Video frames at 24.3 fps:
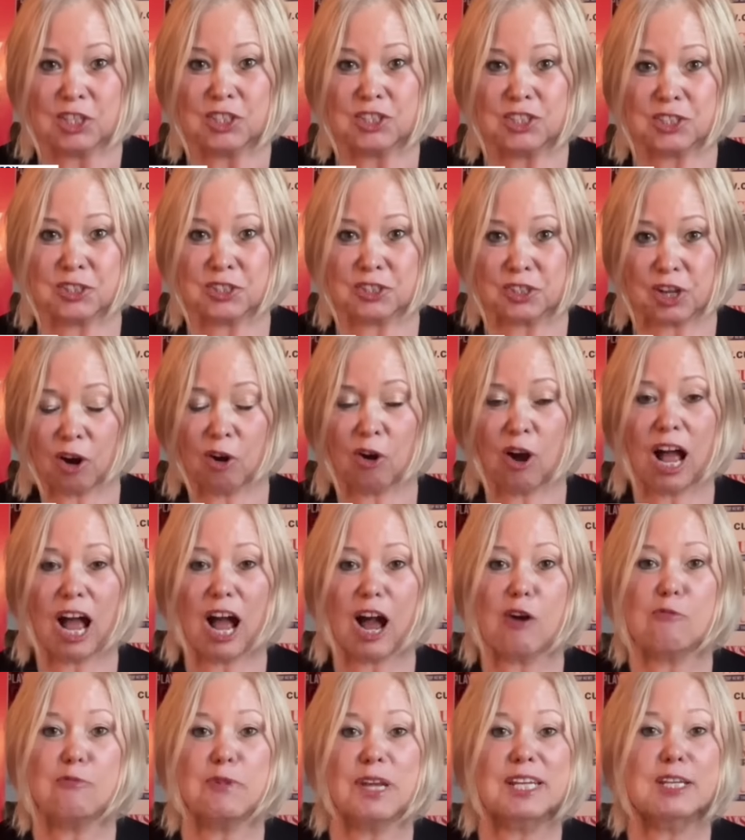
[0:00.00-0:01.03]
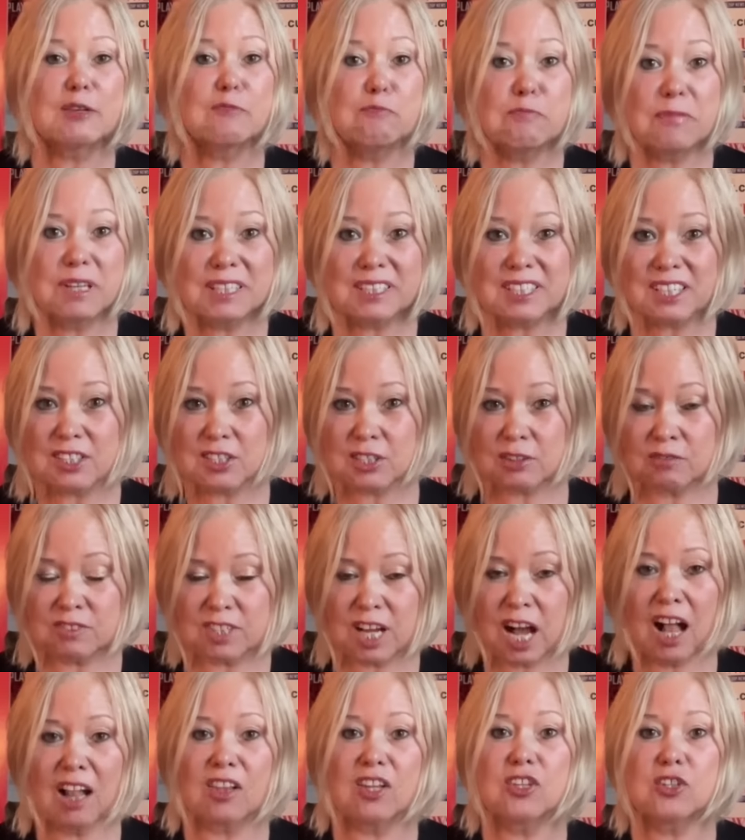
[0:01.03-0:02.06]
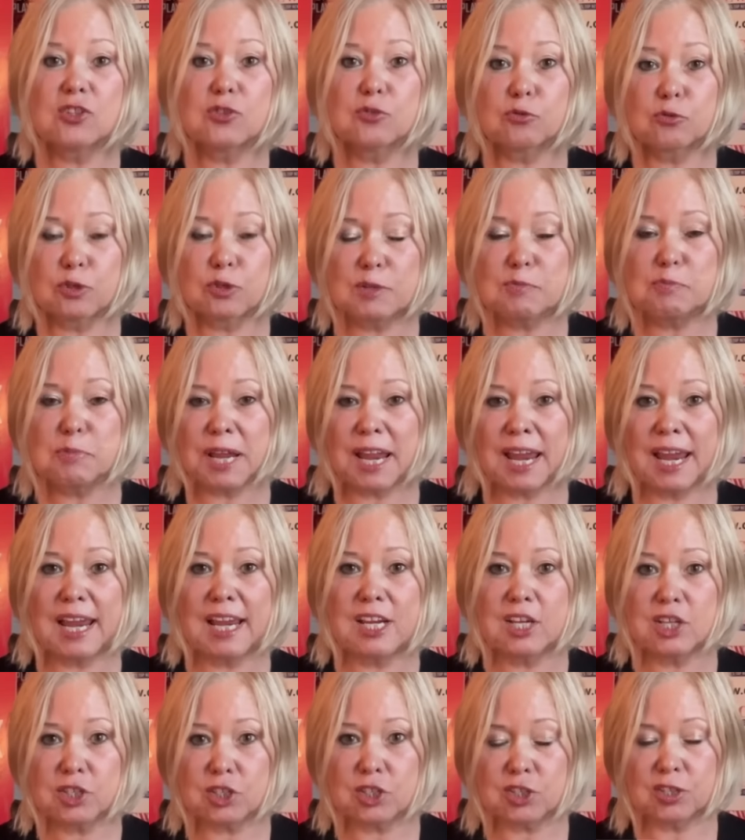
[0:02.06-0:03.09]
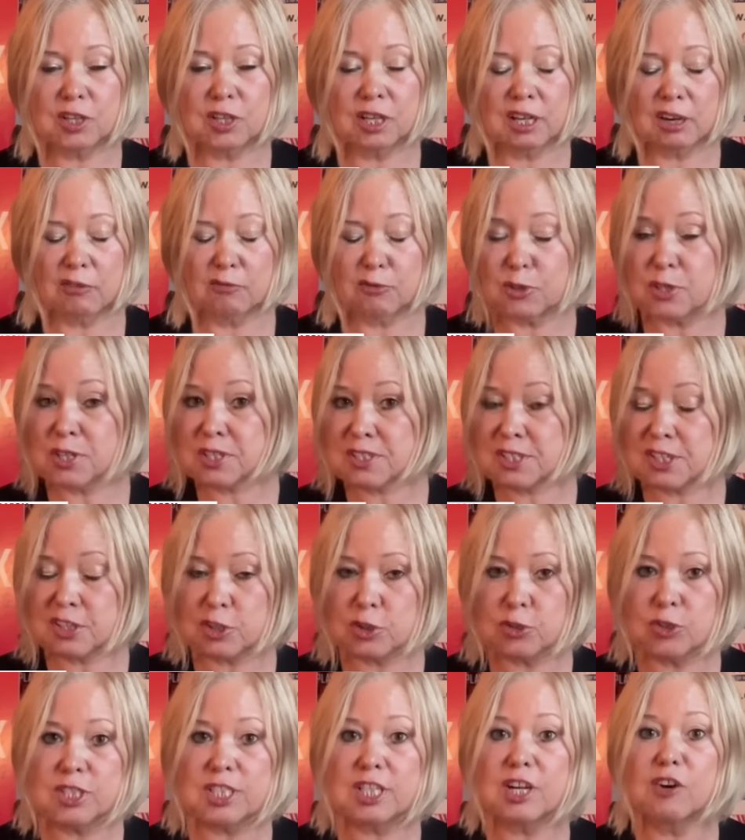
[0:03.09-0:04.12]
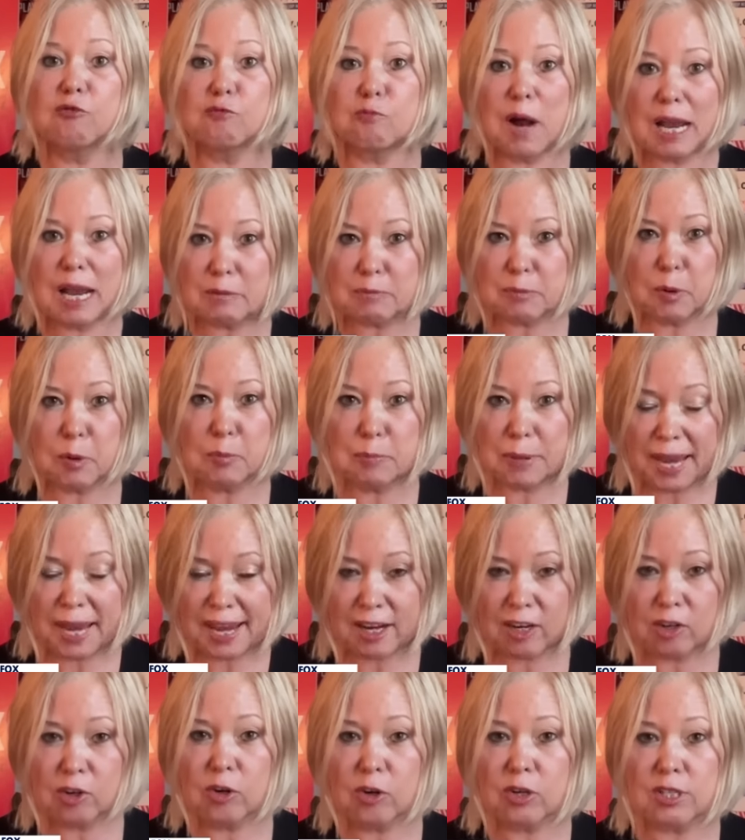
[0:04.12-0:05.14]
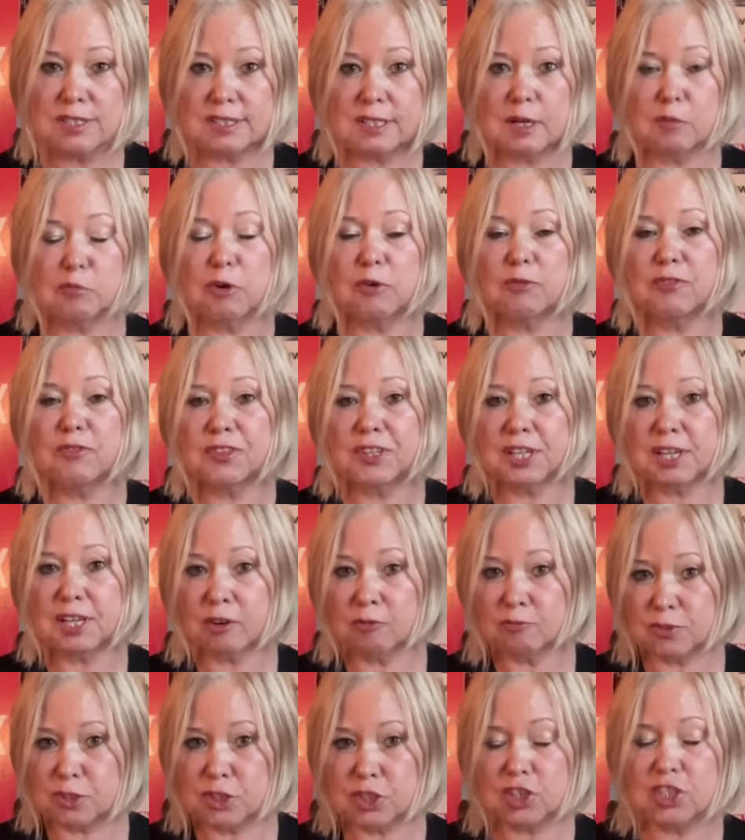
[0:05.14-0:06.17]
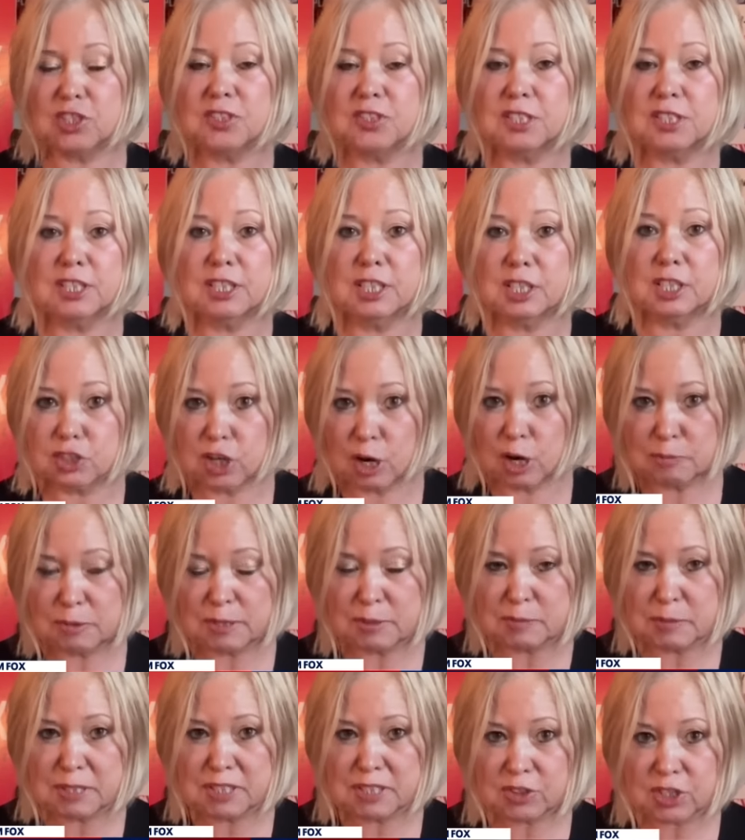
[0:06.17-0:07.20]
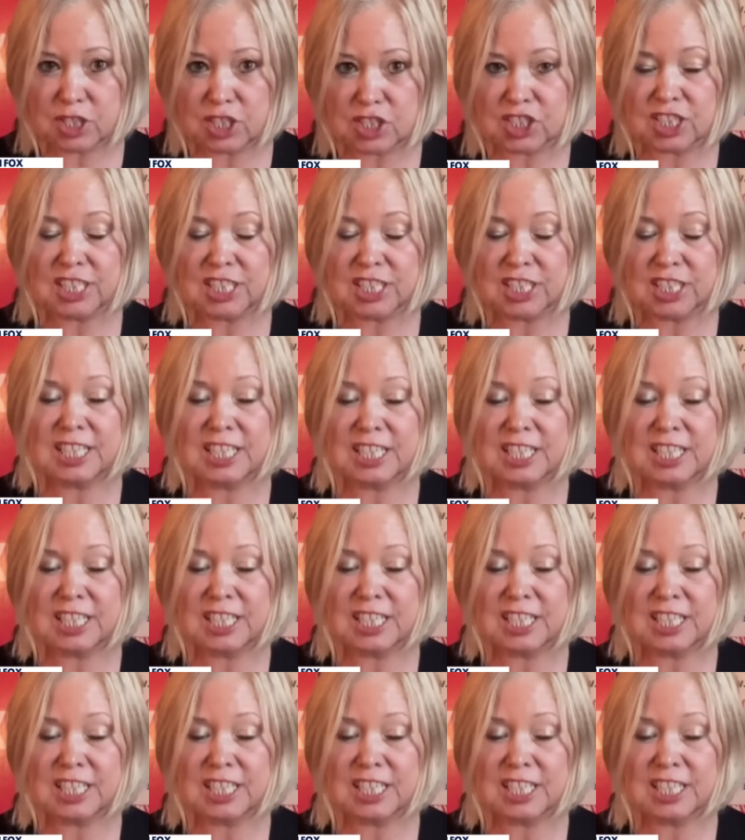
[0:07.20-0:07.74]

Do you know how many millions of dollars we paid uh, for the security of Mike Pompeo and some of the officials in the Trump administration?